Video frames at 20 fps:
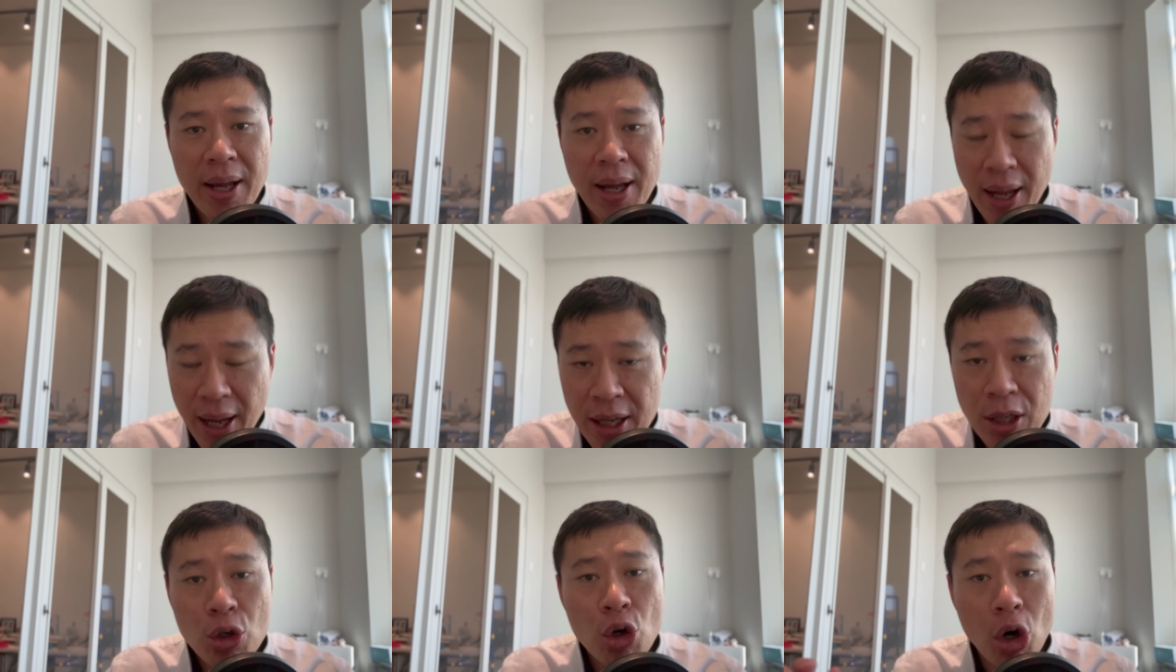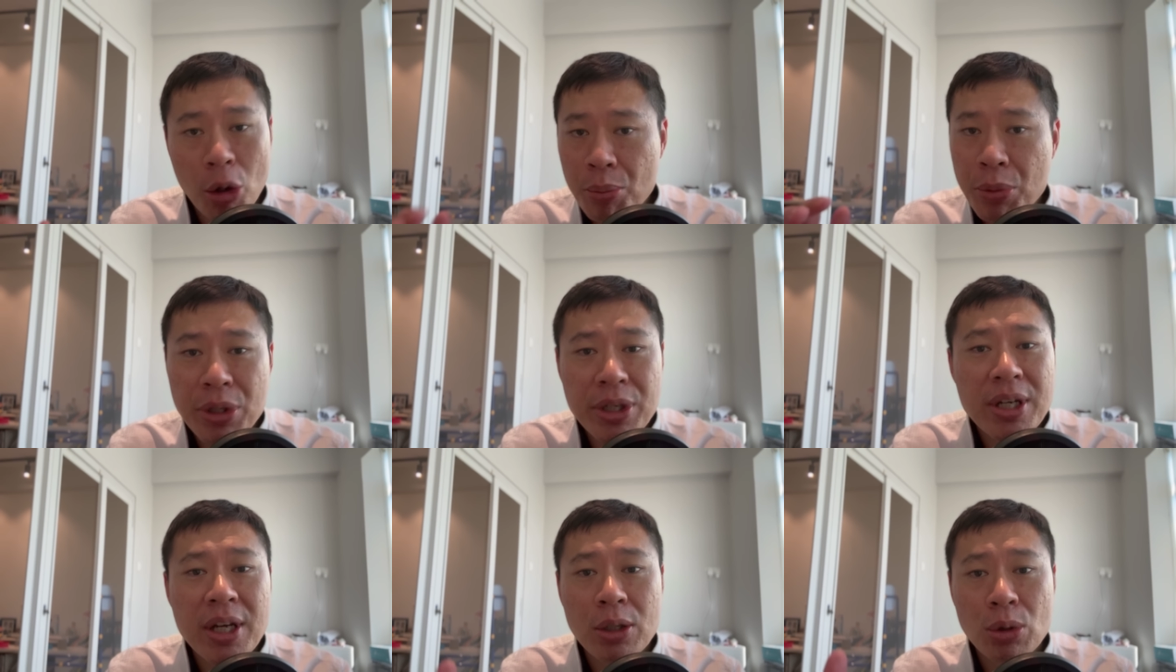and
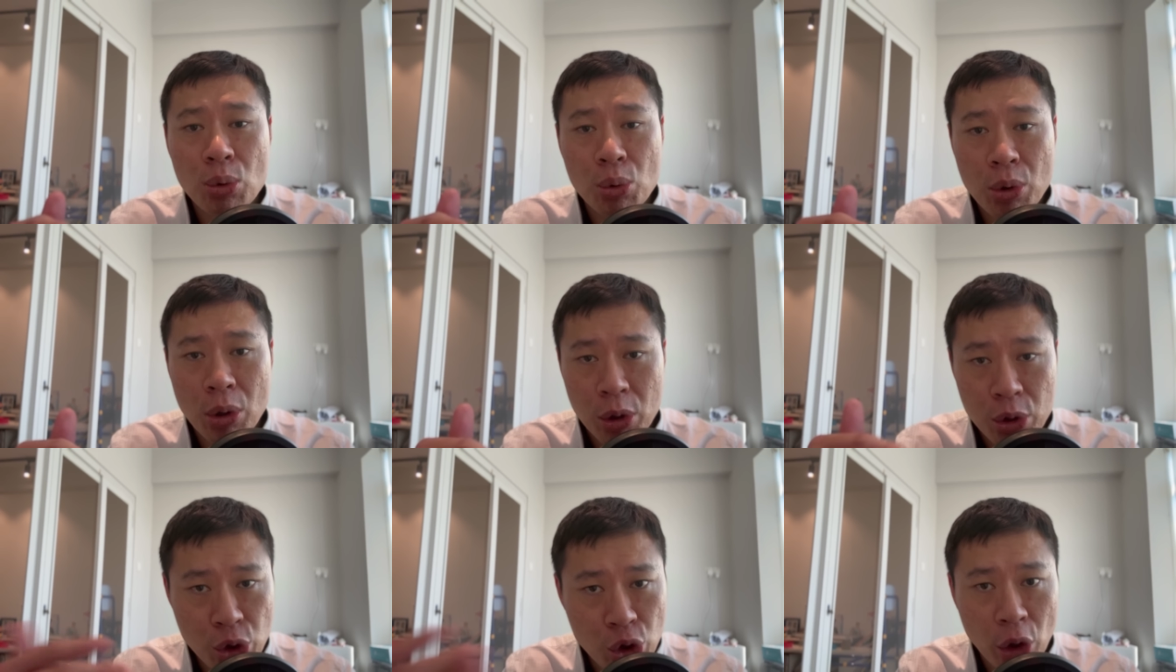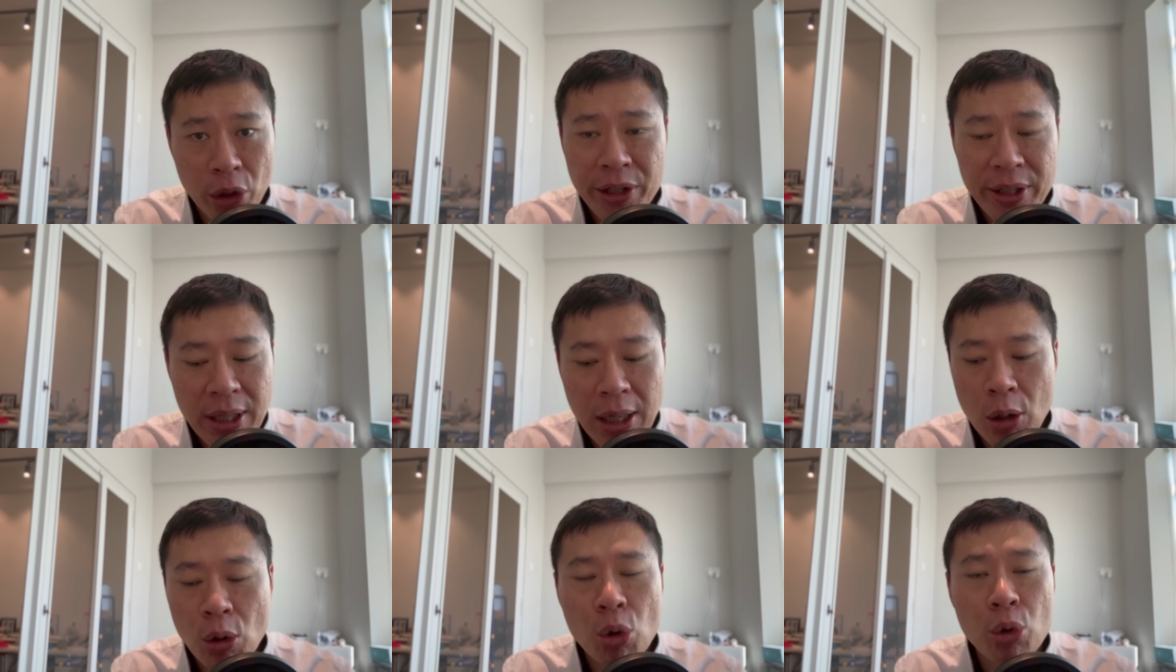communicate to your joint
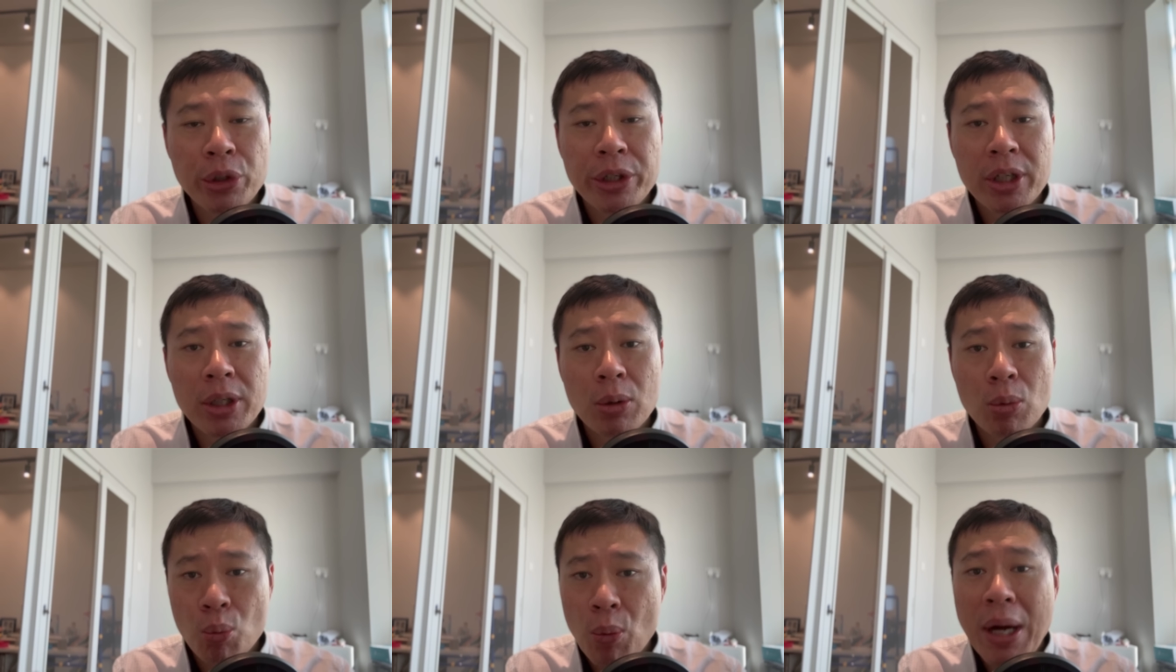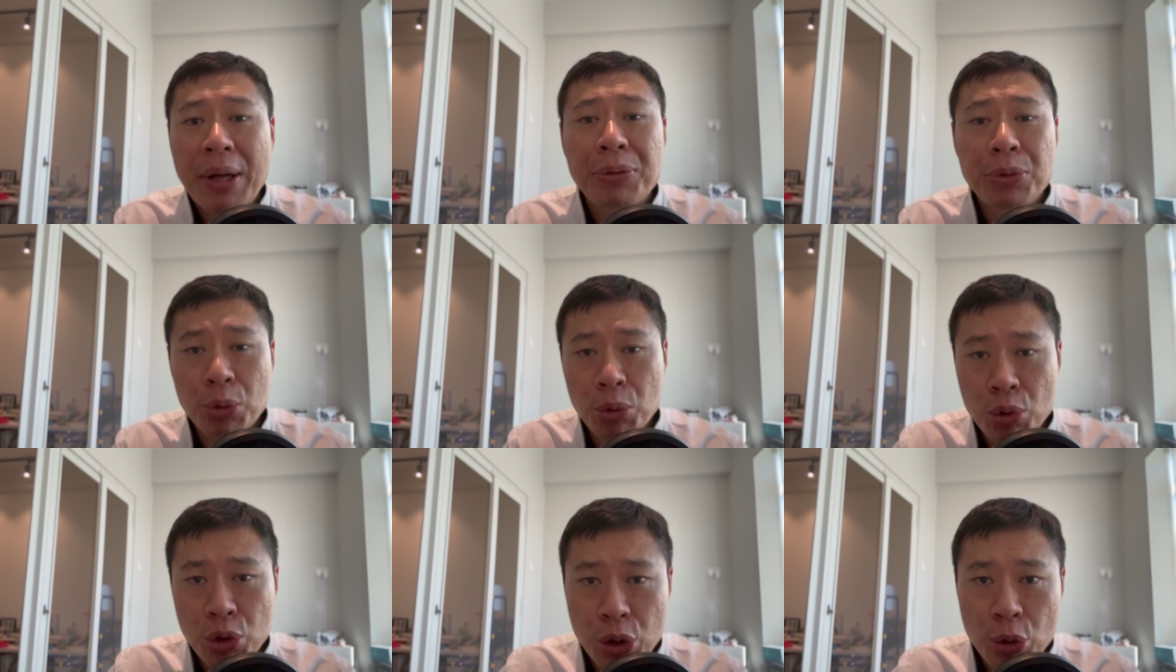account holder what
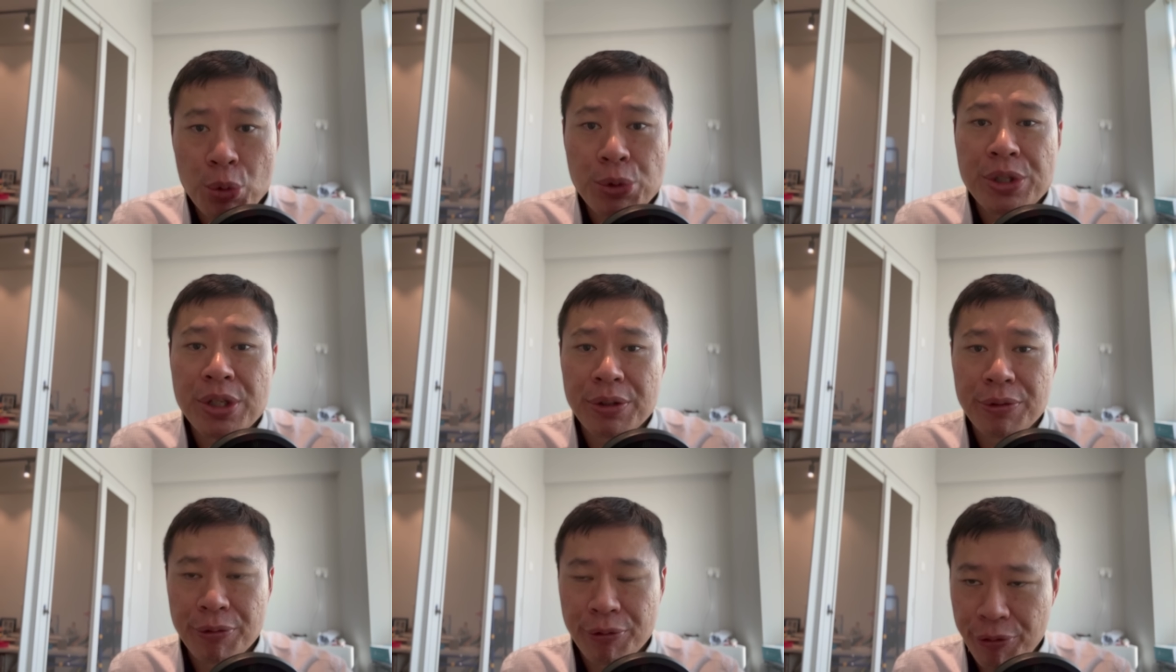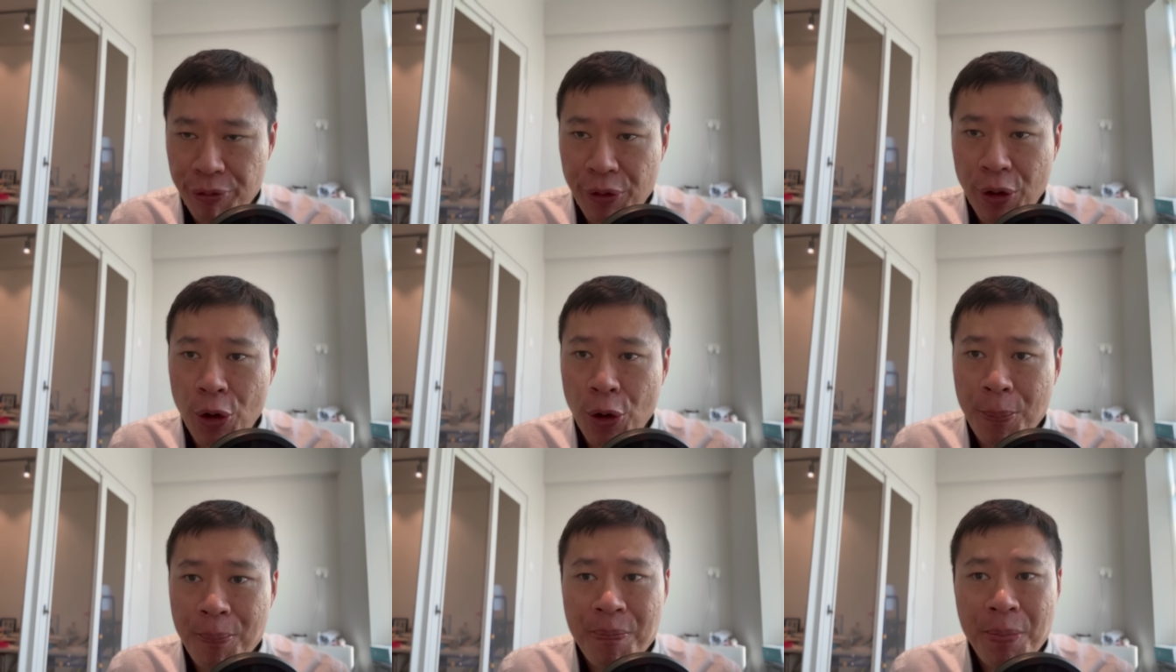to use it
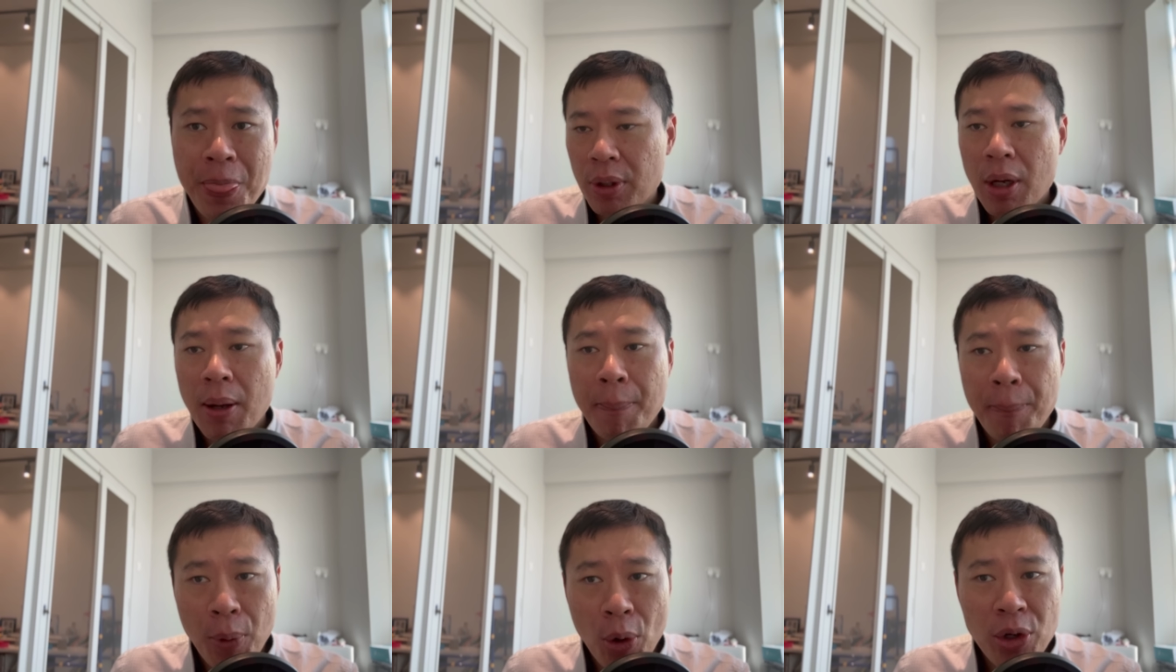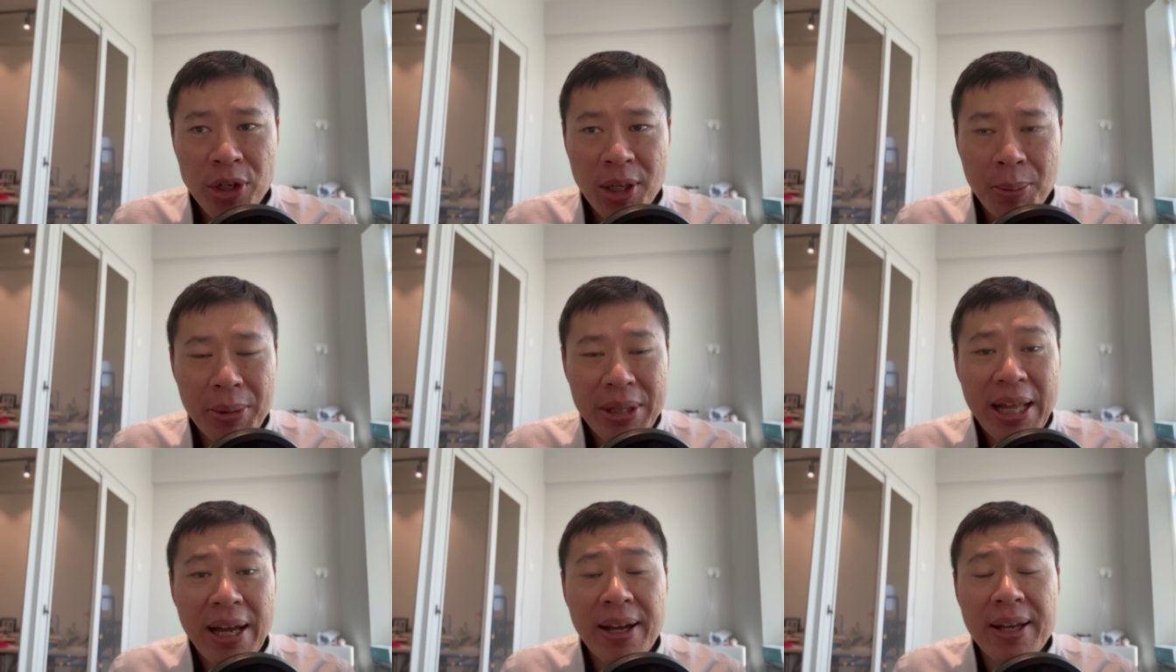for. Point
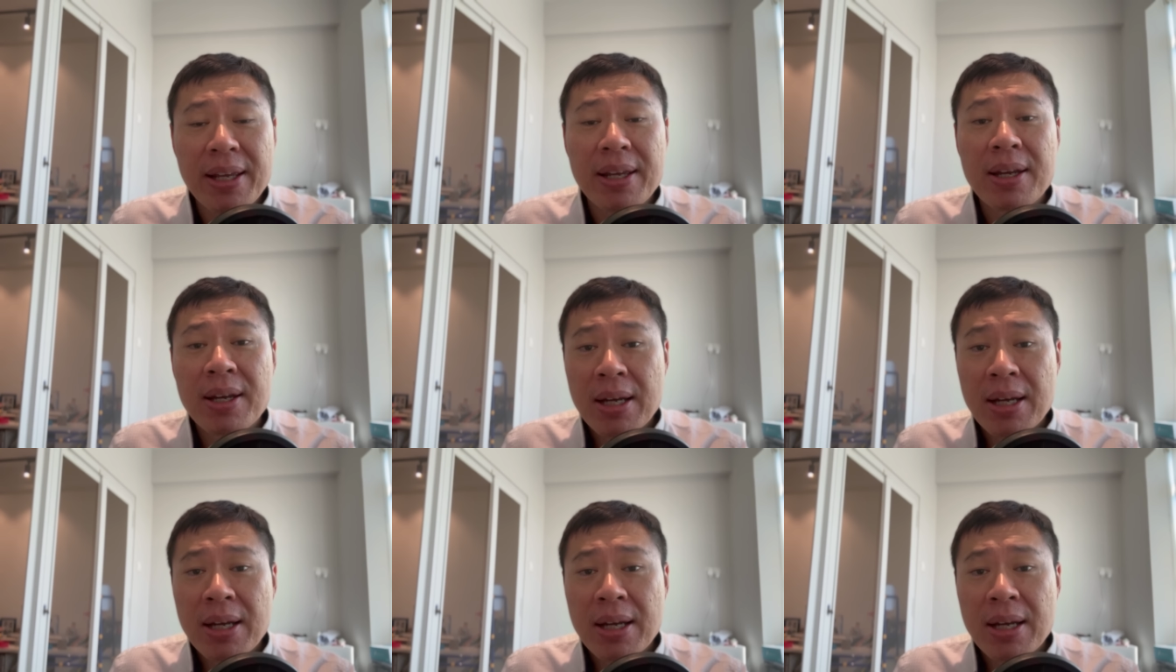number nine,